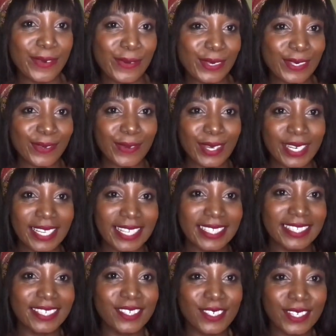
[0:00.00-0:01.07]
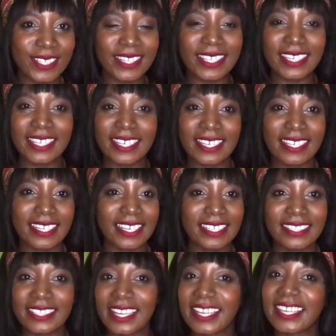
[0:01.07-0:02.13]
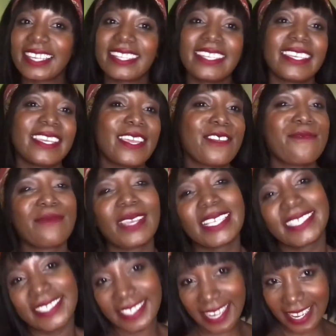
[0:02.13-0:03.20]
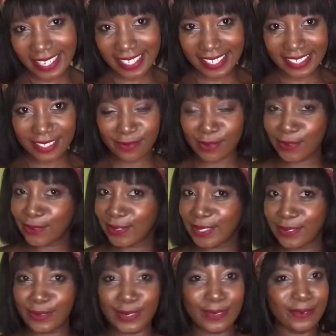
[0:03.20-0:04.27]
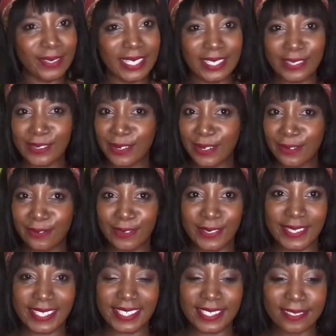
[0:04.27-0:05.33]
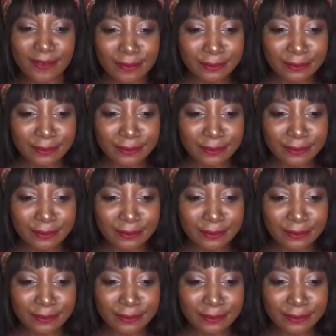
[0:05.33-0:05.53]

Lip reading: He was wearing a t-shirt and a jacket. He gave me his jacket because he was feeling sorry for sis.